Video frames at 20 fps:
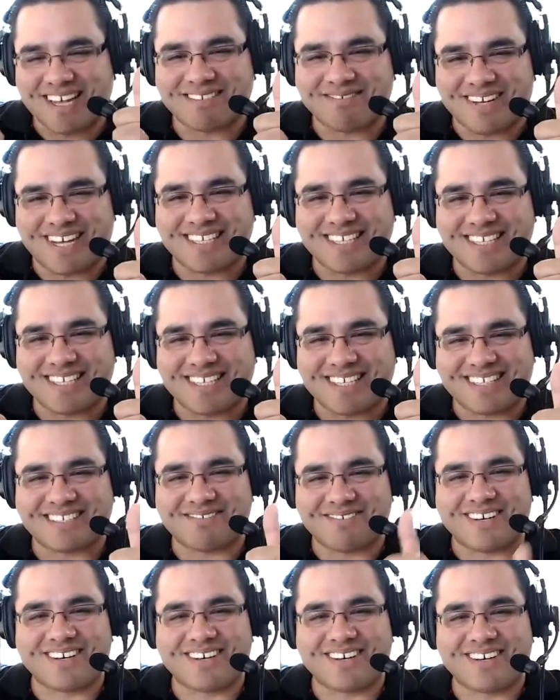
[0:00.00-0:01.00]

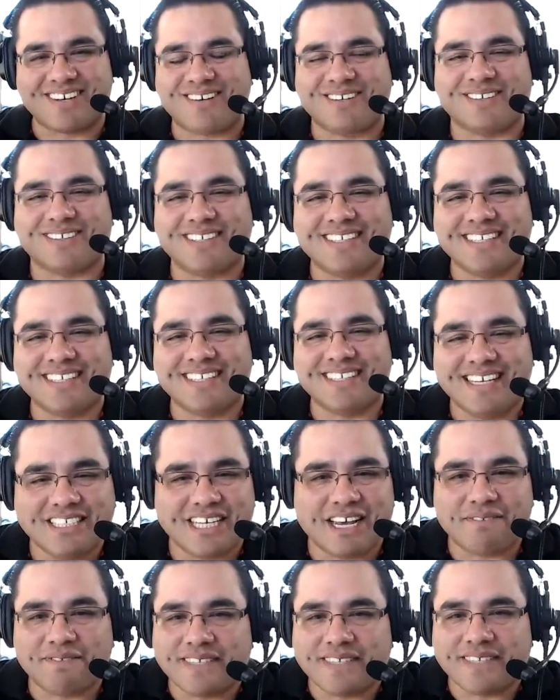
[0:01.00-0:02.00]
Okay, cool.
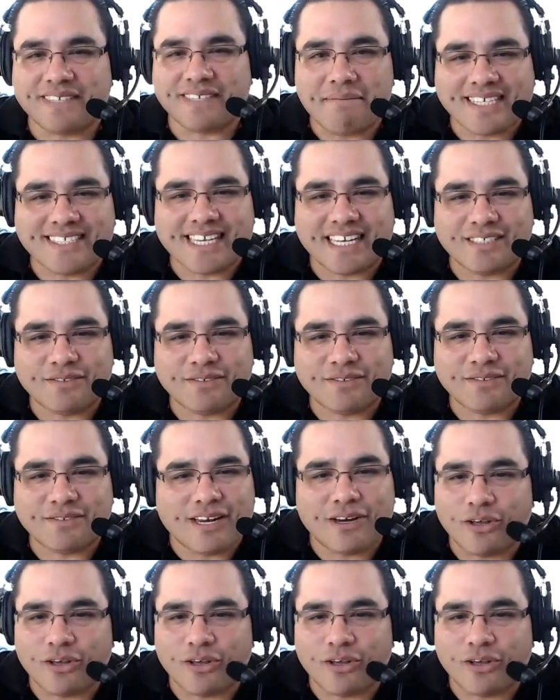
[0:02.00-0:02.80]
Jeff, does that make sense for you?